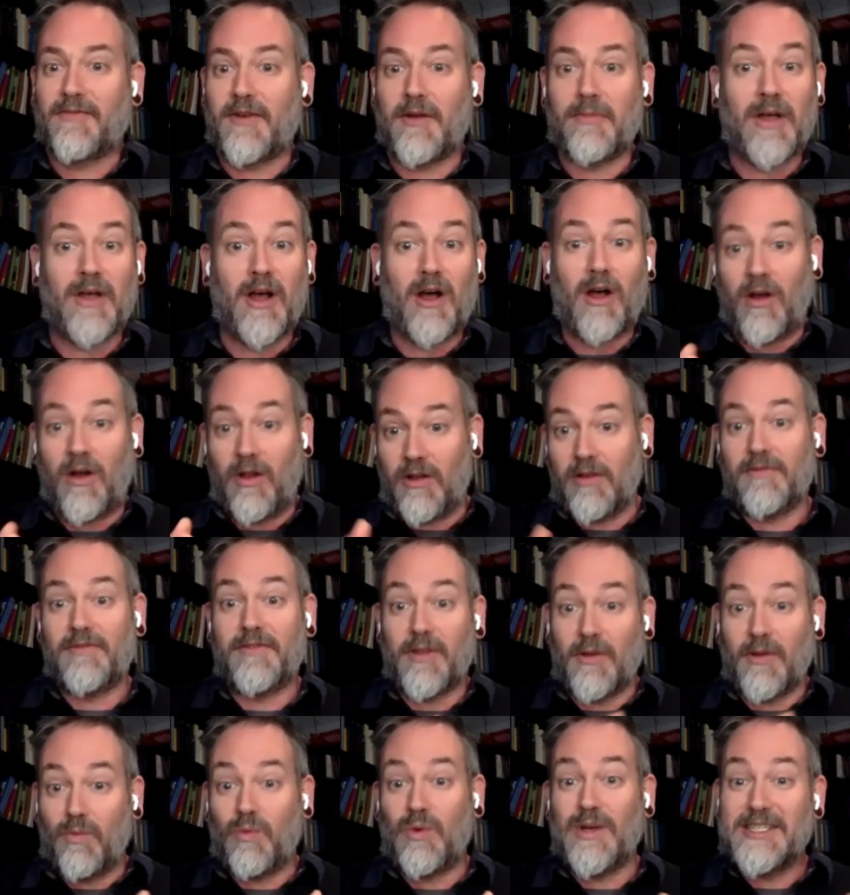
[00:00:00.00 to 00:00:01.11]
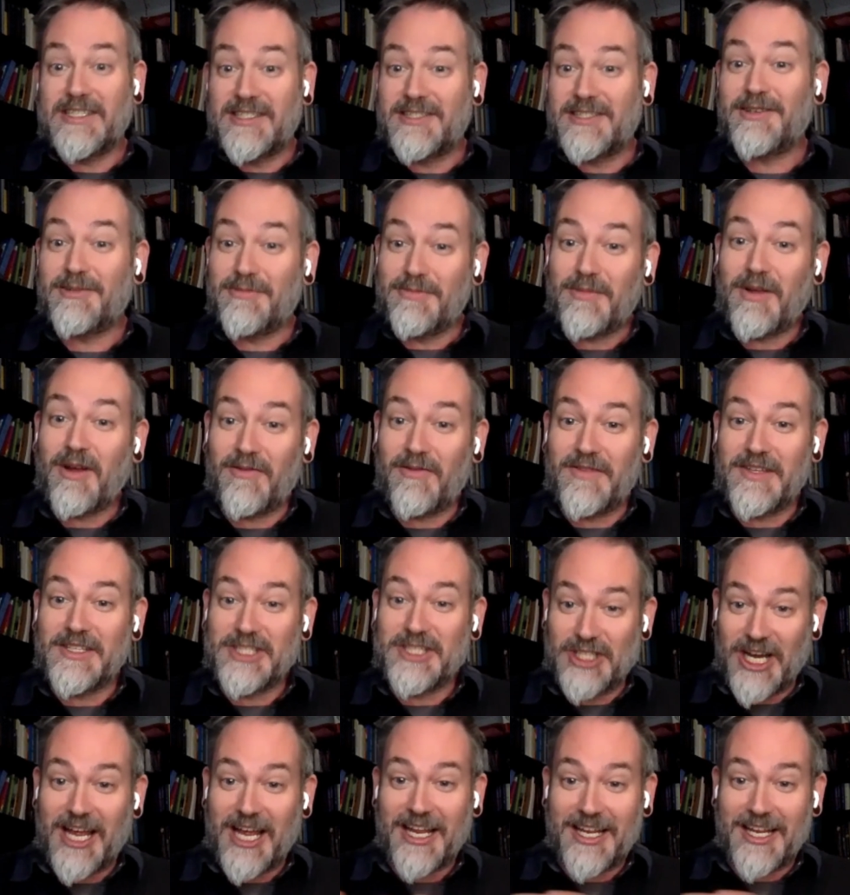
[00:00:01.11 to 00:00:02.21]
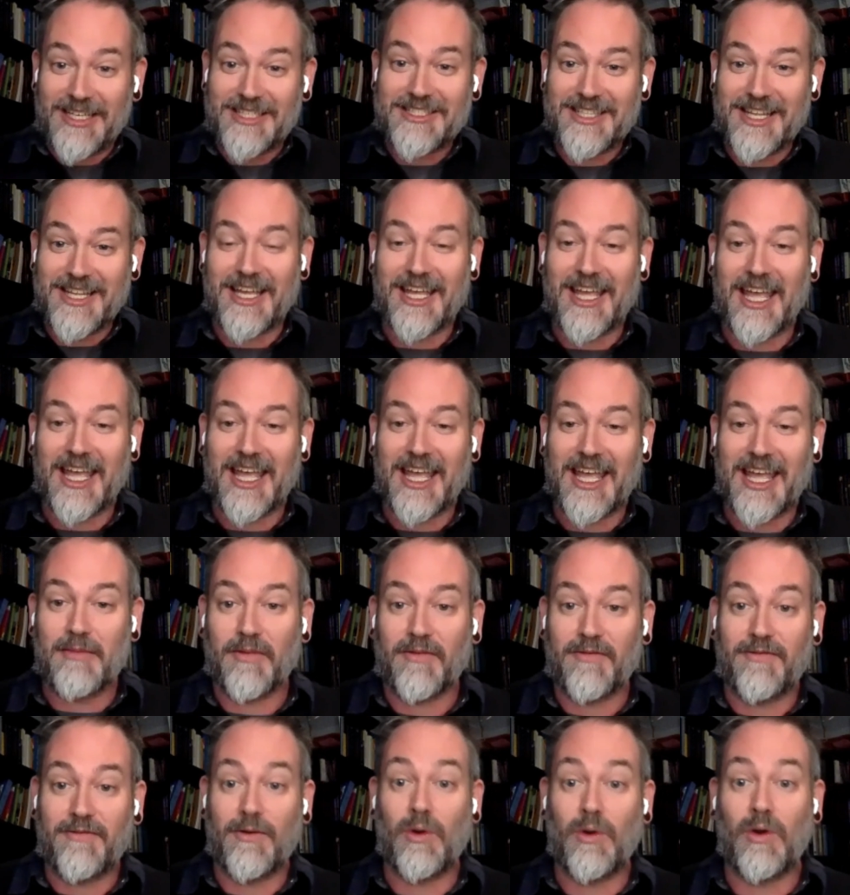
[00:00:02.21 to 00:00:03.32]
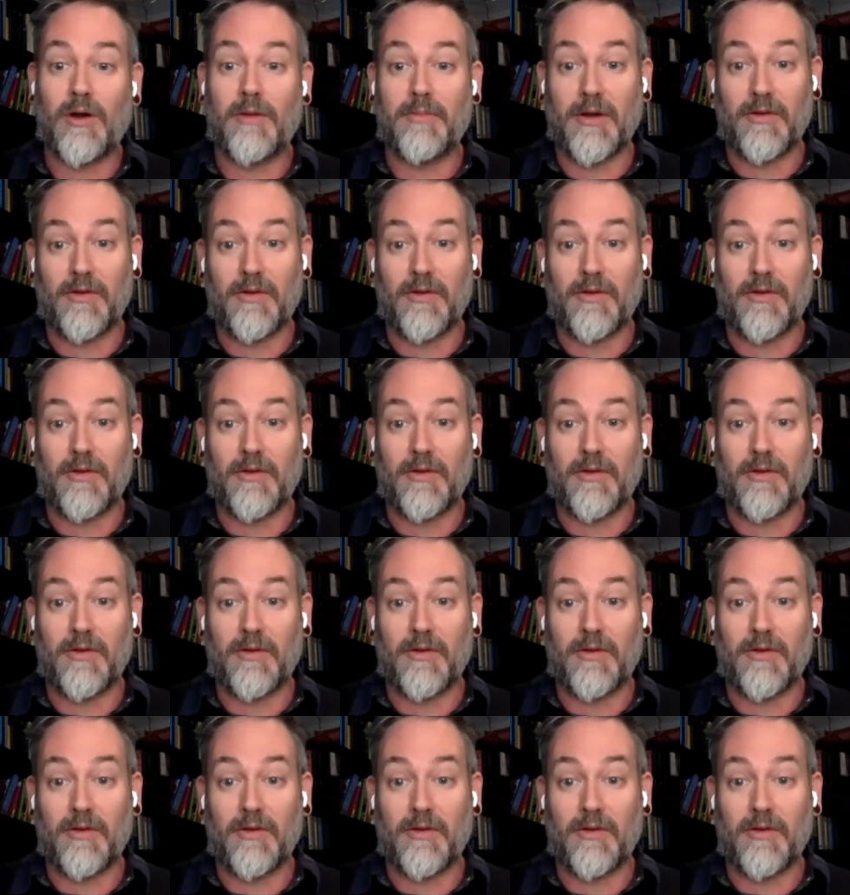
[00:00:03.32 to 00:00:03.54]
from all of the wisdom of the giants that came before,